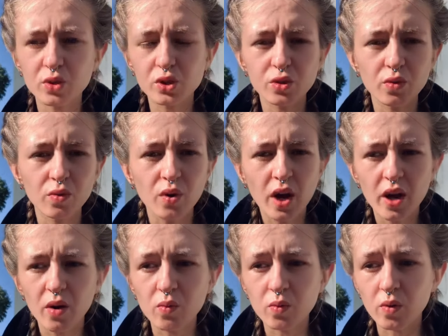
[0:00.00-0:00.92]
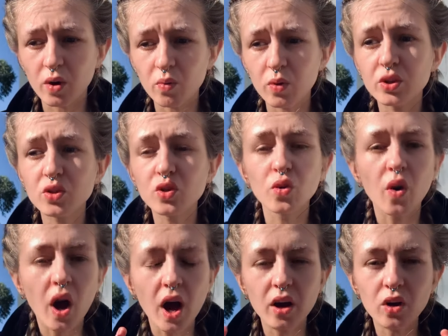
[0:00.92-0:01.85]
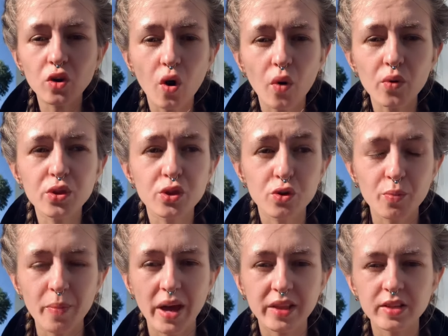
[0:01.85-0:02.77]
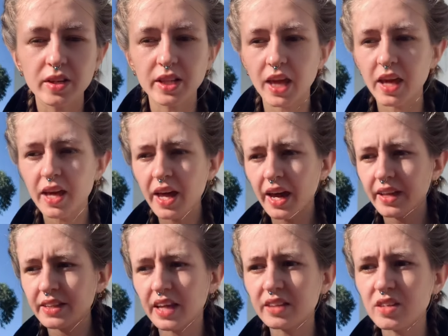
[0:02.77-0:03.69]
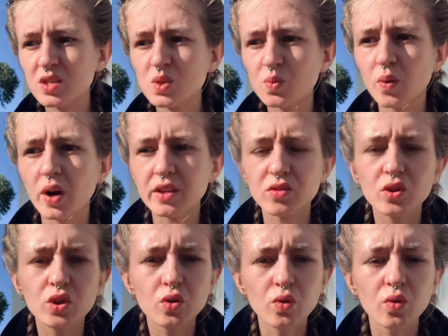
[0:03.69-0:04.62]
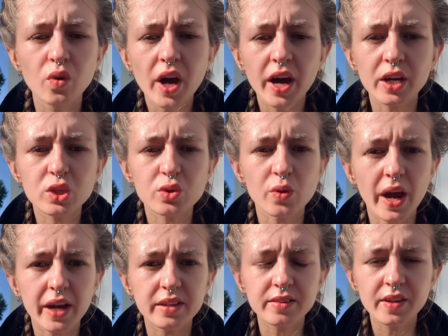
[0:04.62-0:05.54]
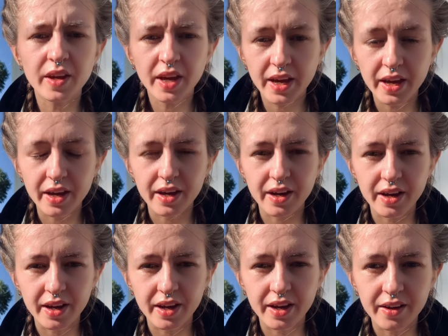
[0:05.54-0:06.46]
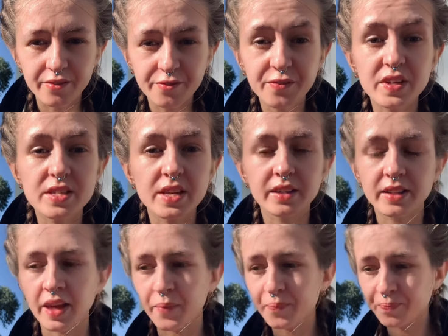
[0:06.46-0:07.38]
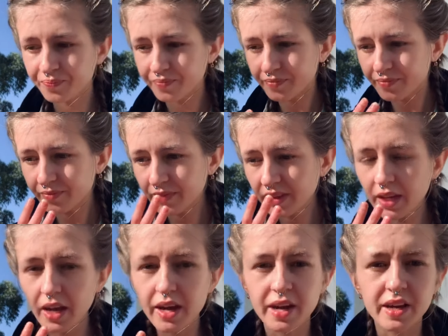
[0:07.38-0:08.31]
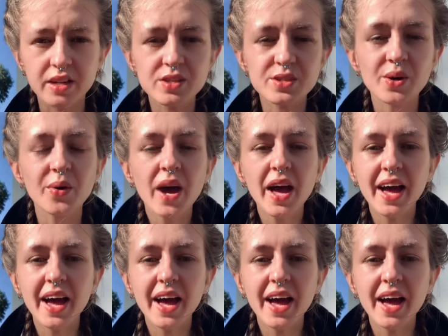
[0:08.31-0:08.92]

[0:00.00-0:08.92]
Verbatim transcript: which you what you go through mentally that is what you attract uh, physically uh, so